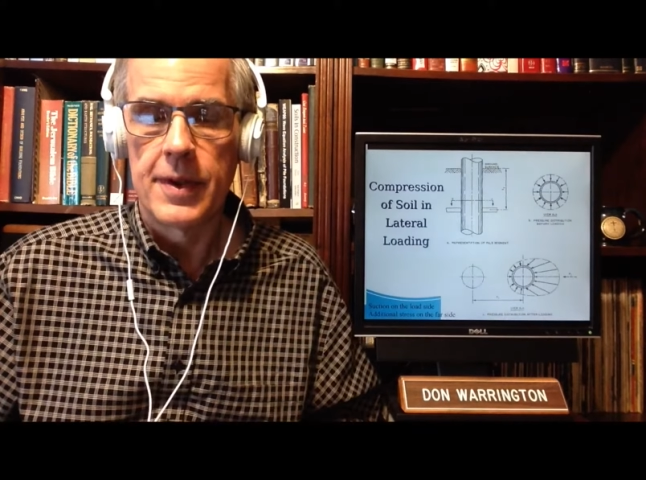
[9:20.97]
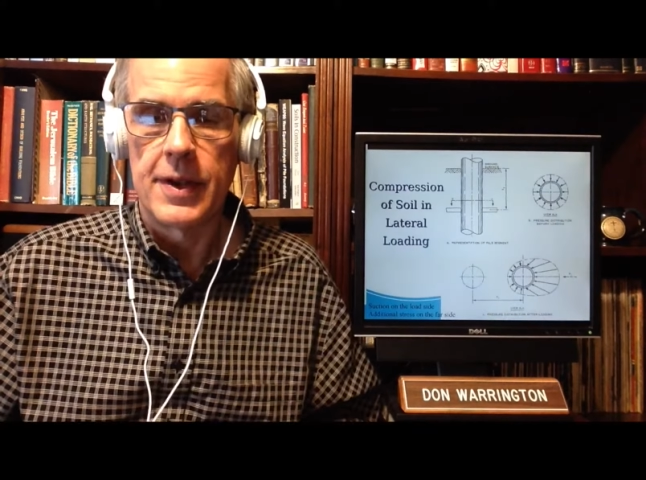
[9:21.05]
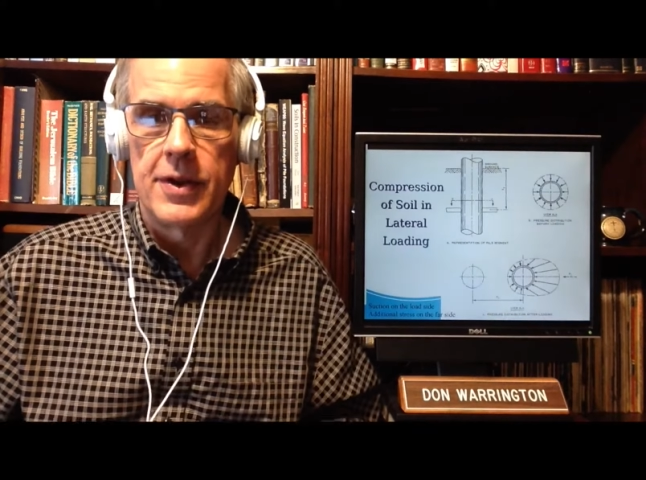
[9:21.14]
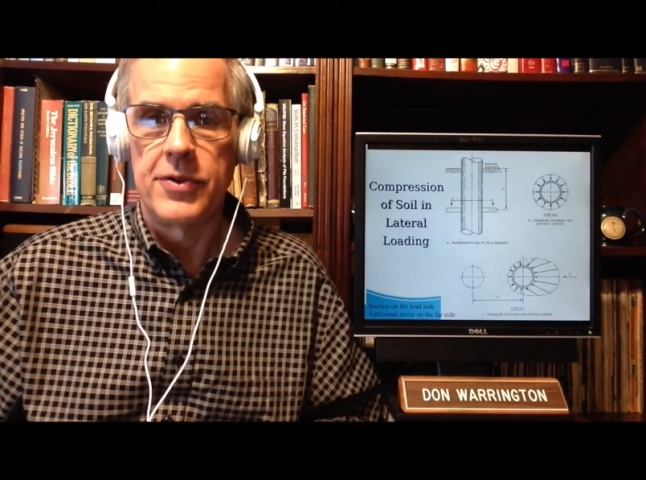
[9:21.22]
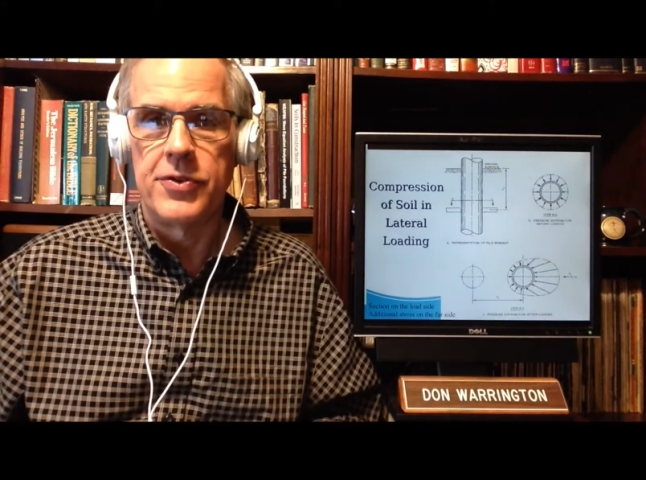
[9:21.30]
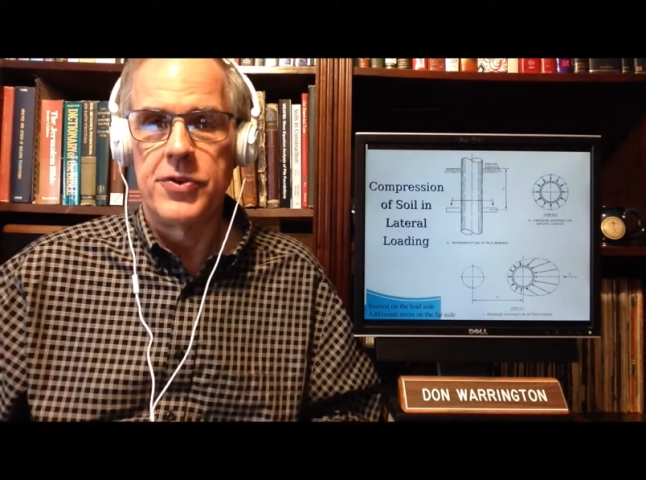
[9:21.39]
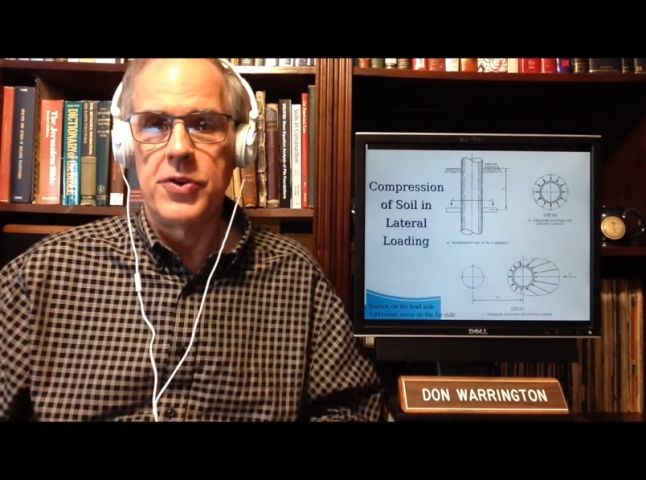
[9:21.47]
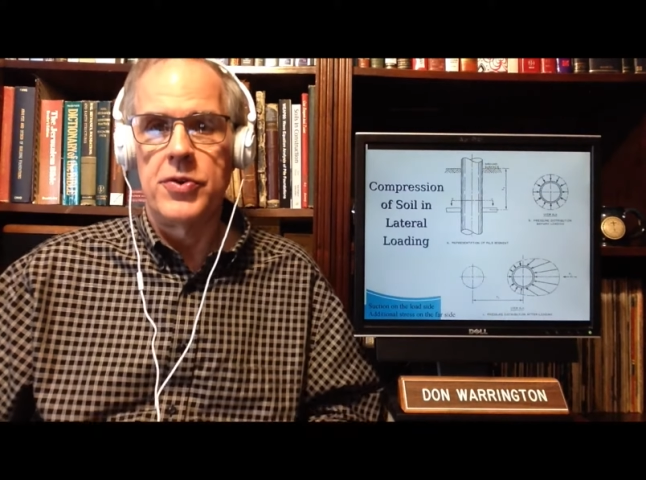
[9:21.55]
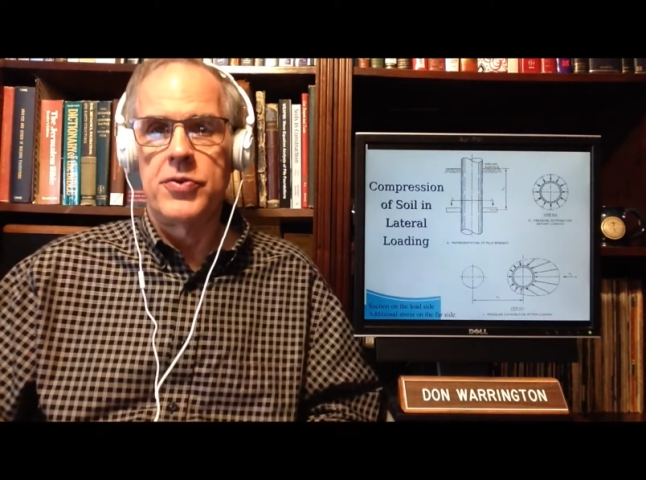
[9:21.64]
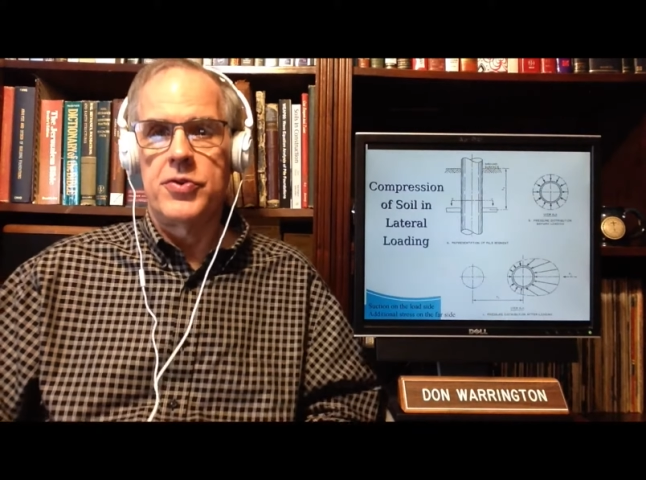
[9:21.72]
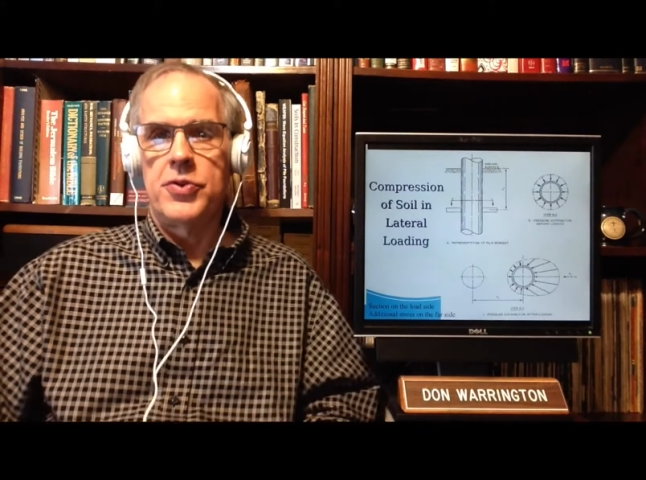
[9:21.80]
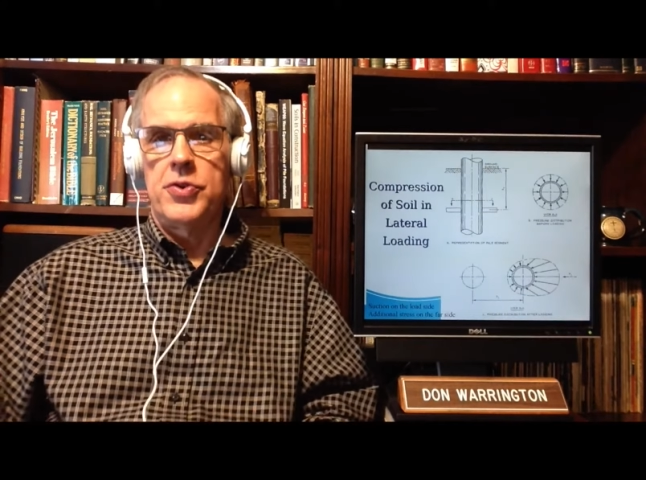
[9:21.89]
is
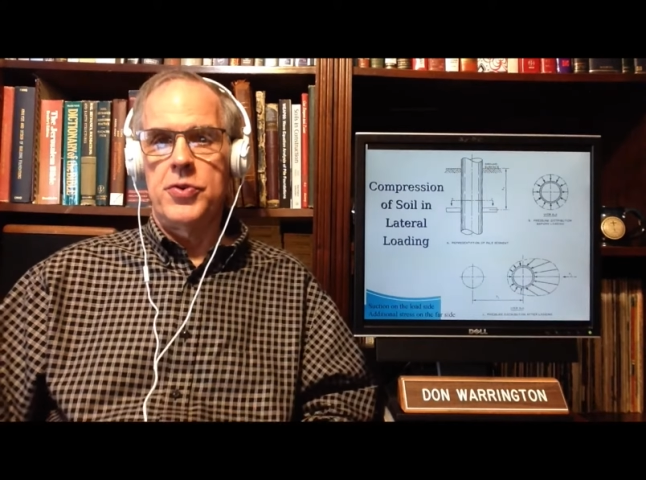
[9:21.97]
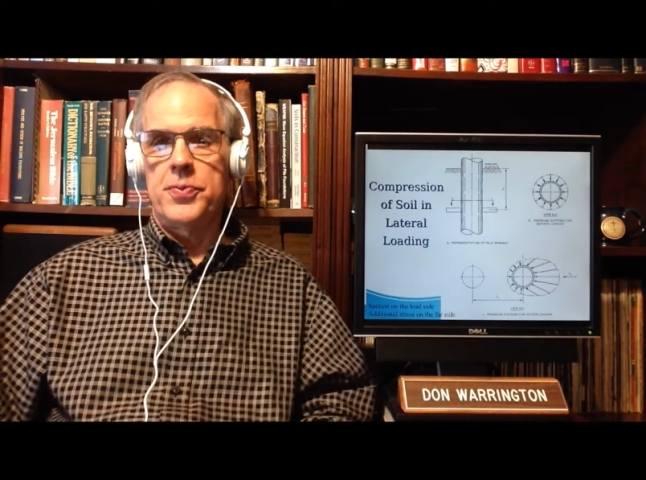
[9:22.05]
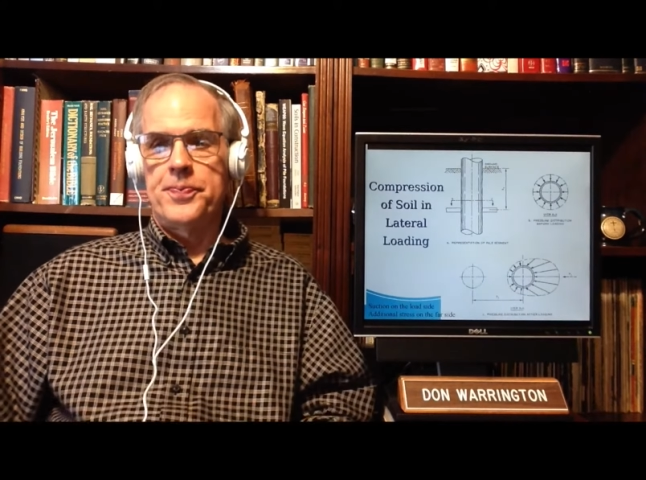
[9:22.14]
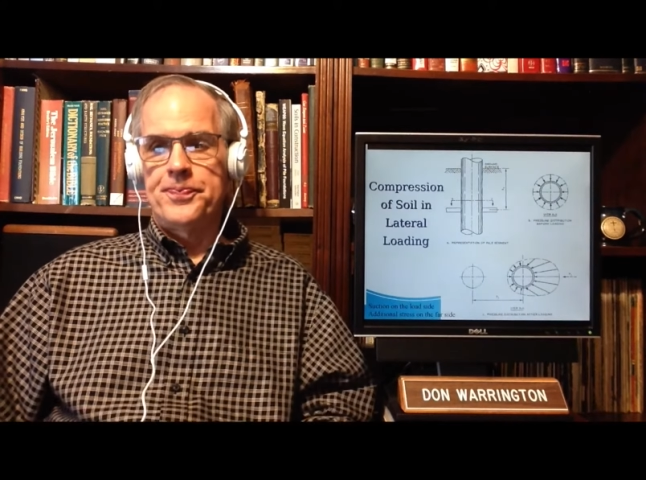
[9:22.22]
due to